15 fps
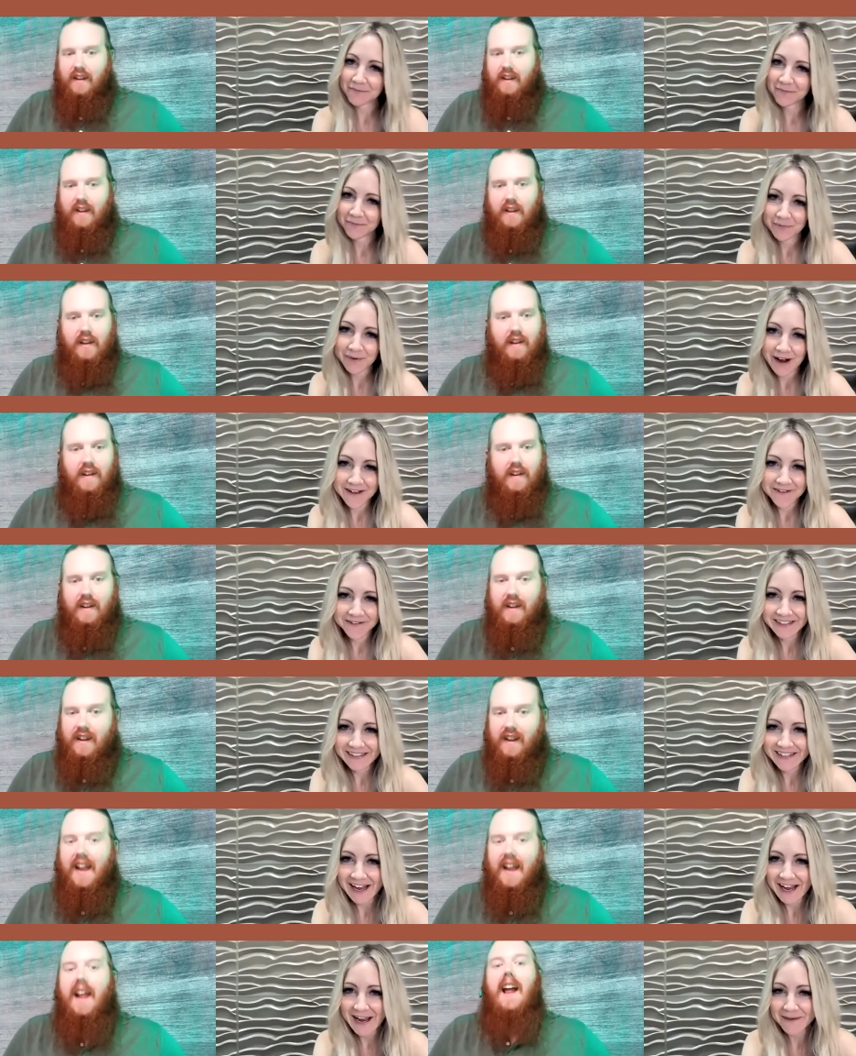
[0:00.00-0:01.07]
Speaker 1: of
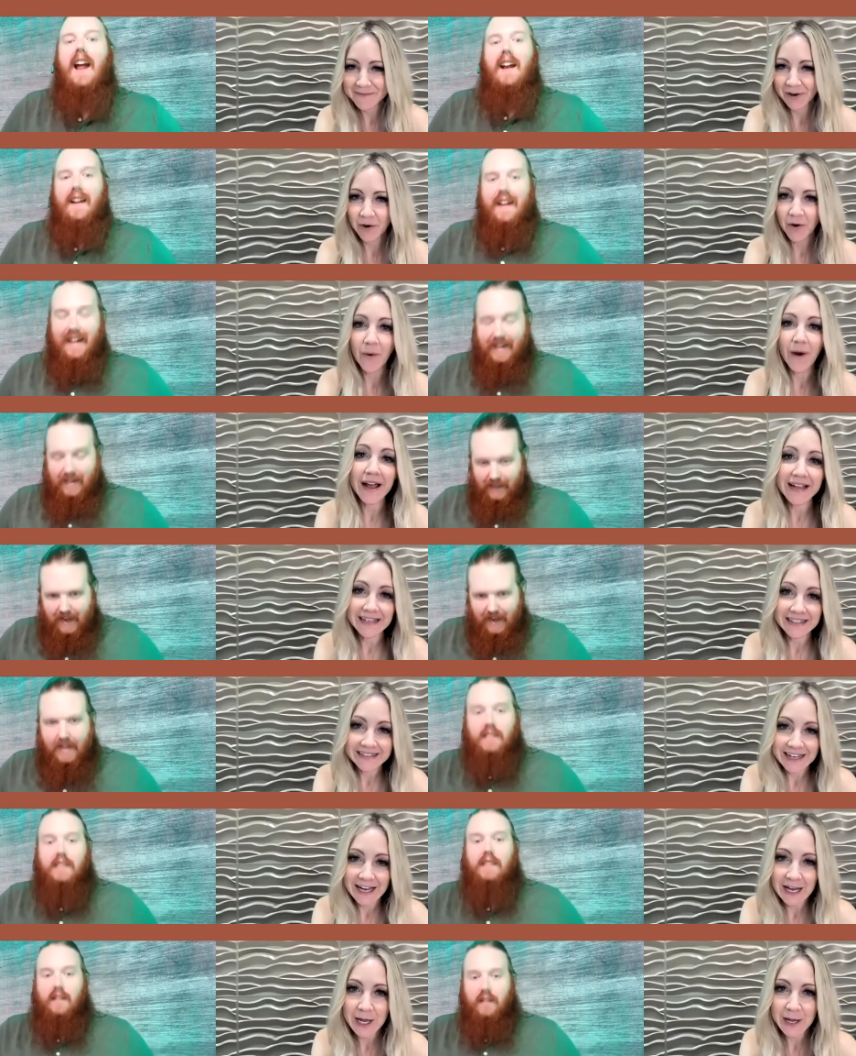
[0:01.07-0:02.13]
private time or quiet
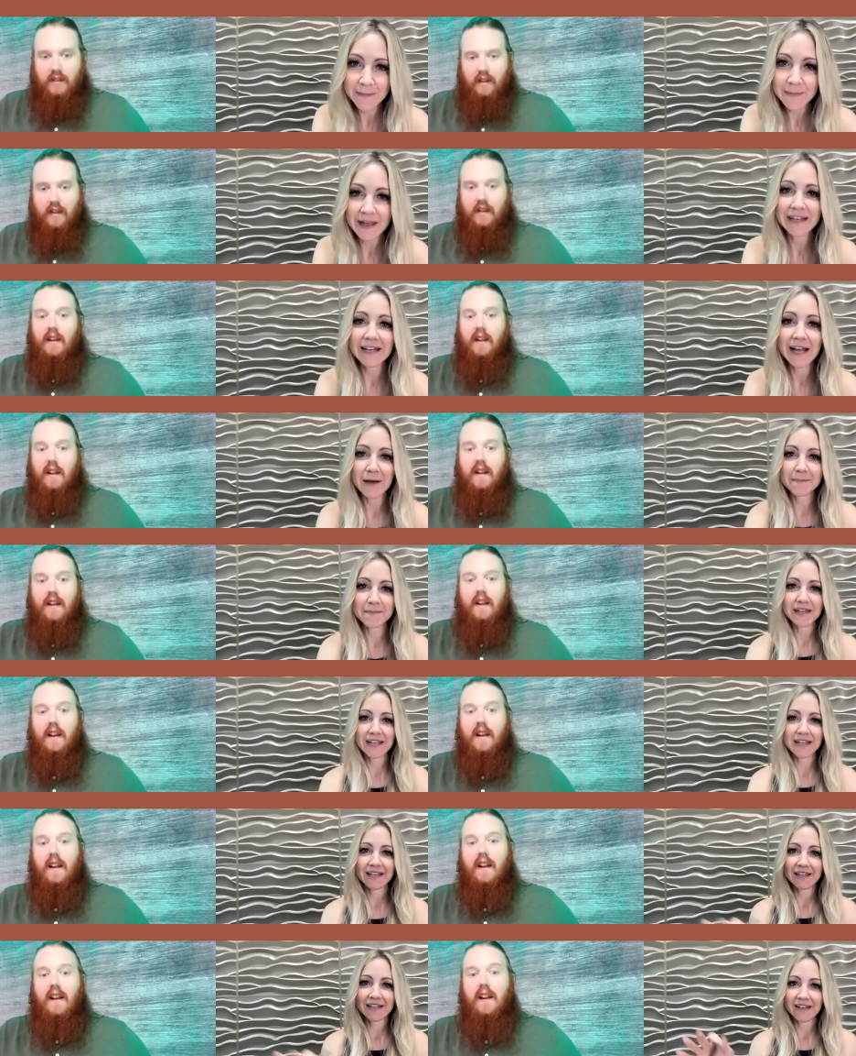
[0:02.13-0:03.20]
yes. time and not
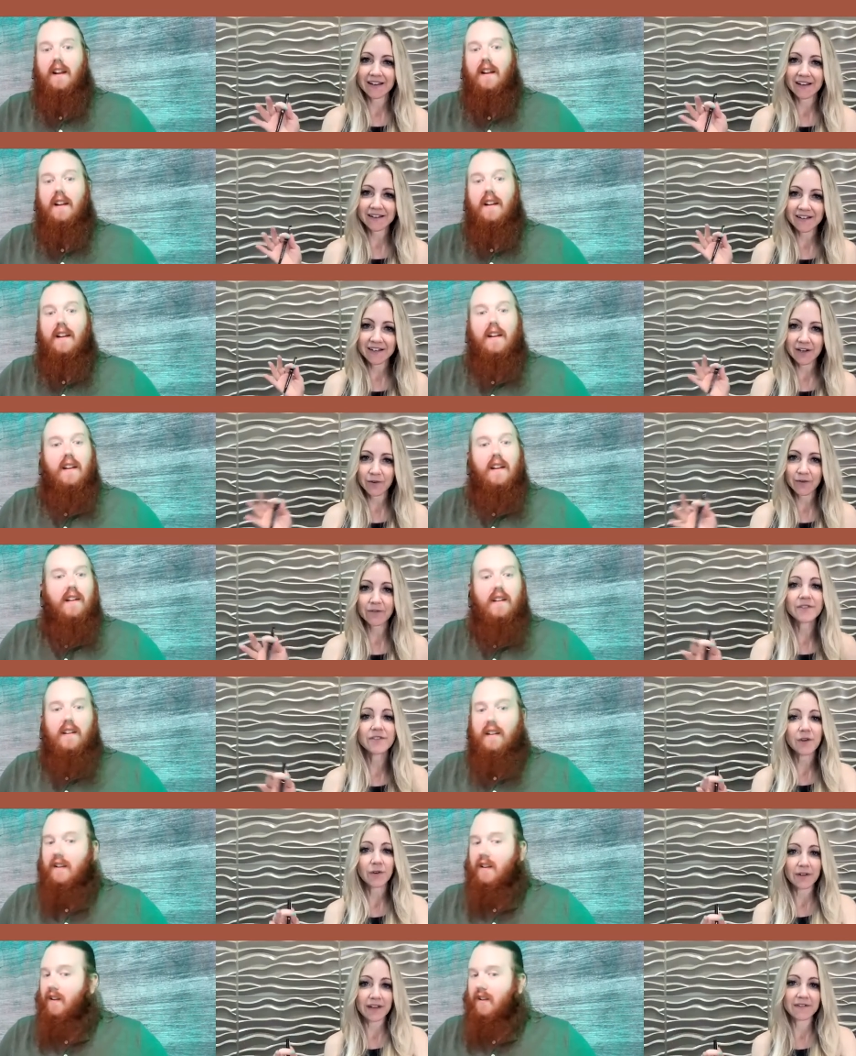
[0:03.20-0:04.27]
being in a you know
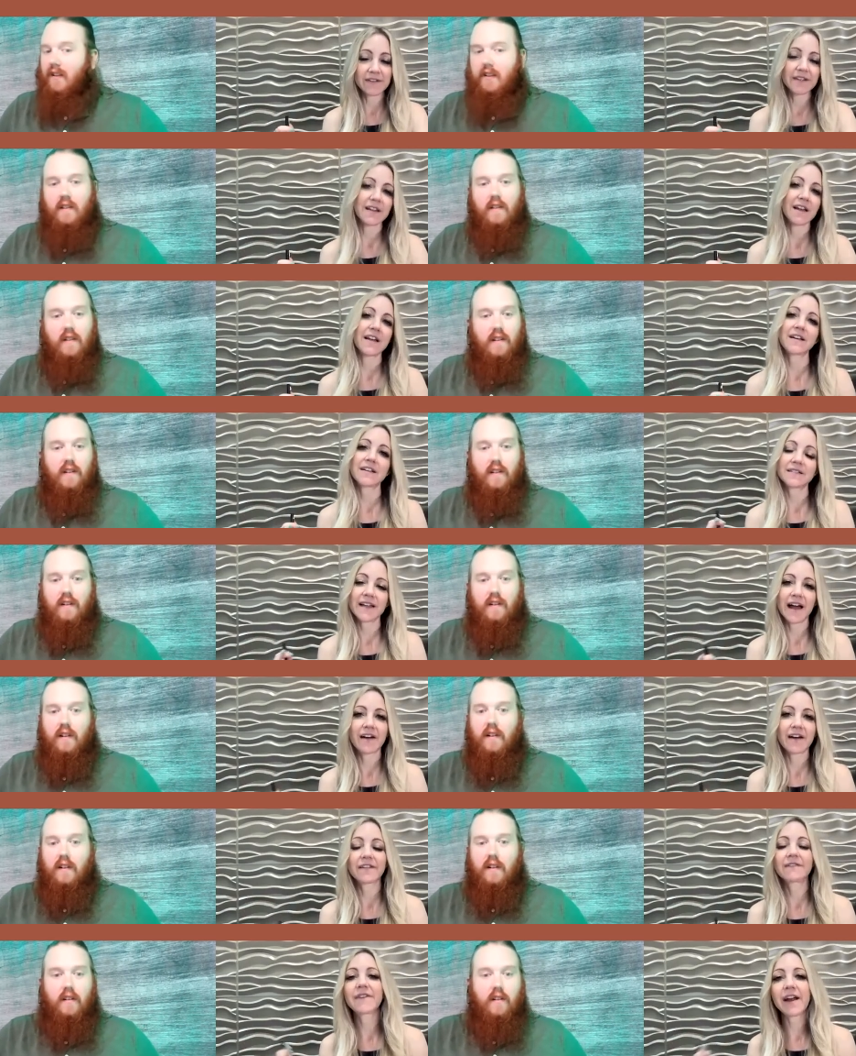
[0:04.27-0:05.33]
so even like
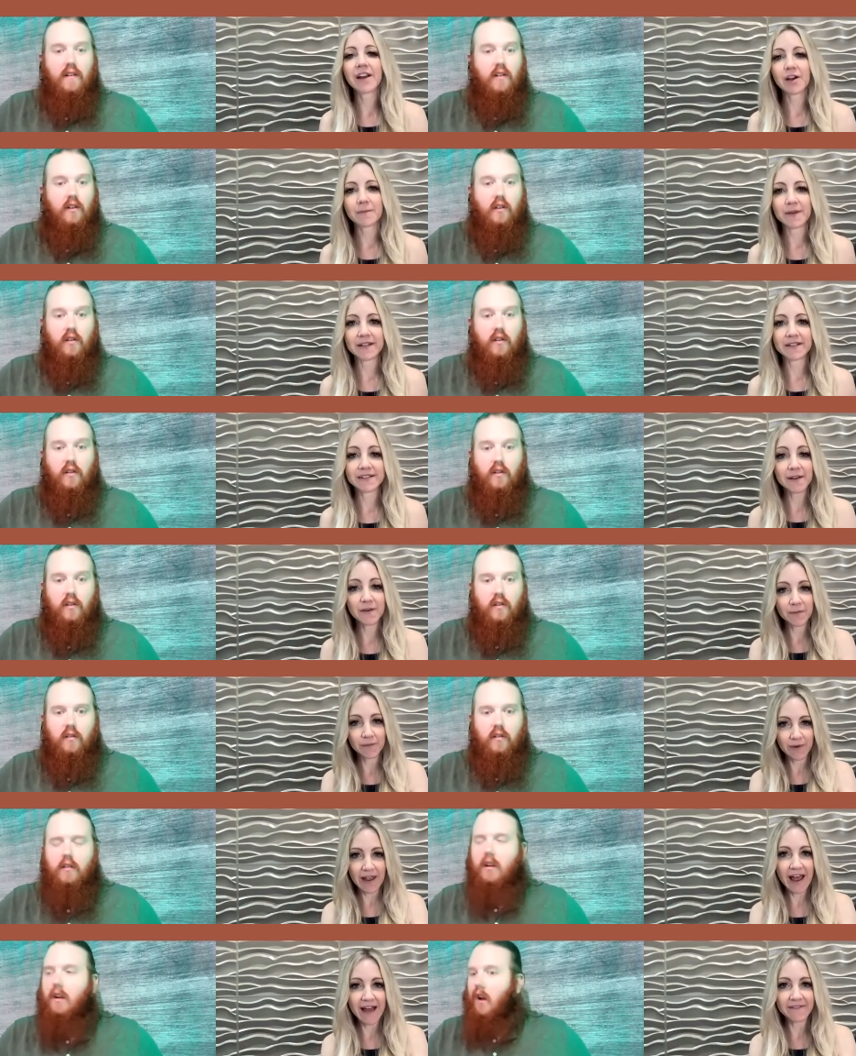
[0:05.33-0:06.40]
loud environments like
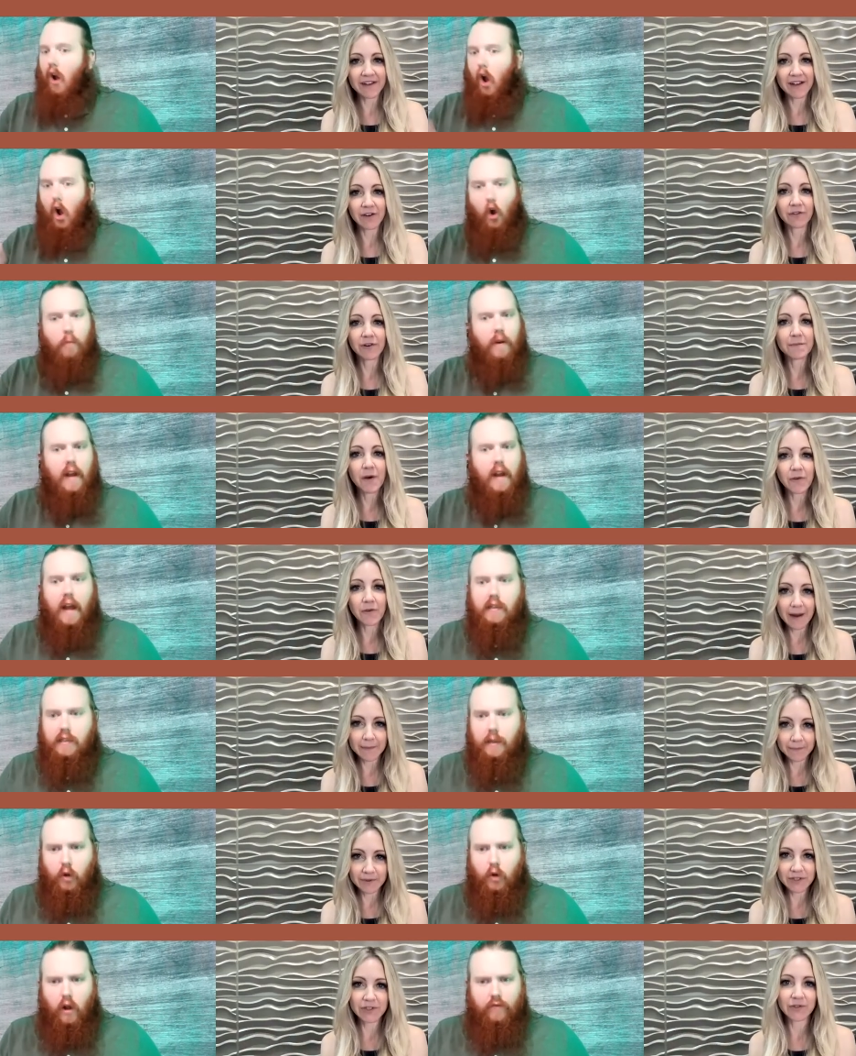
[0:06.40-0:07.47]
having open a
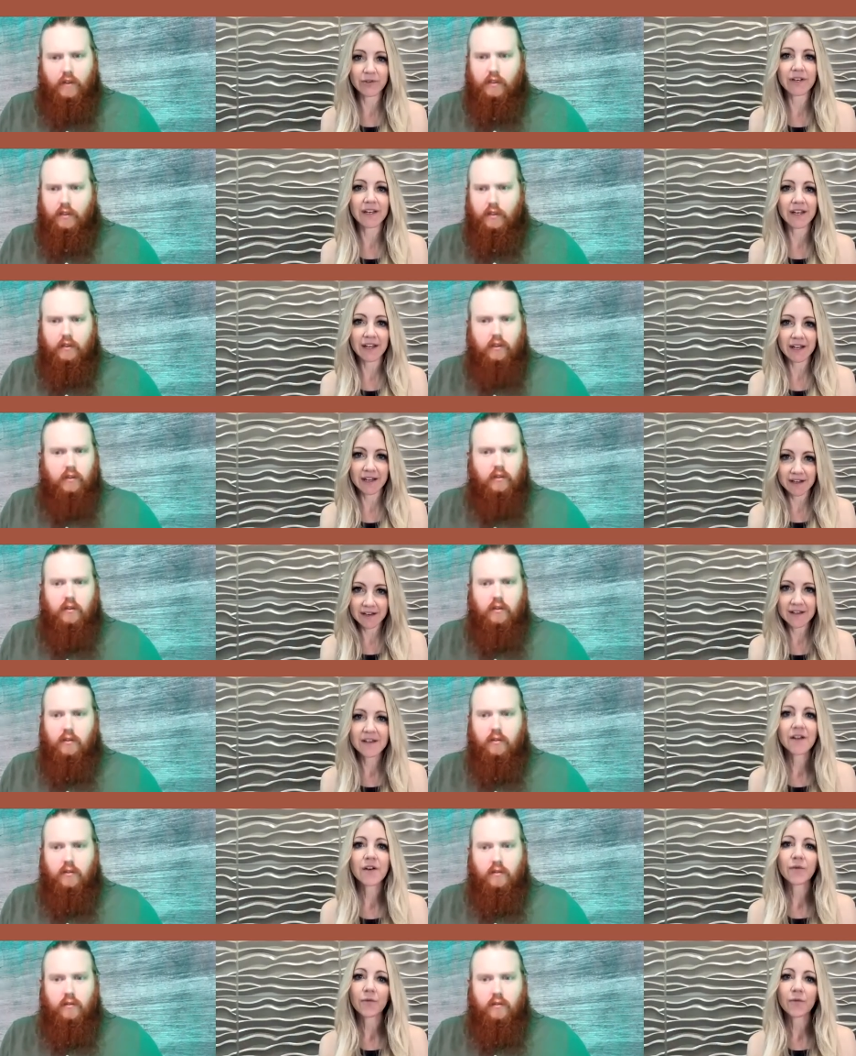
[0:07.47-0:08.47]
concept opportunity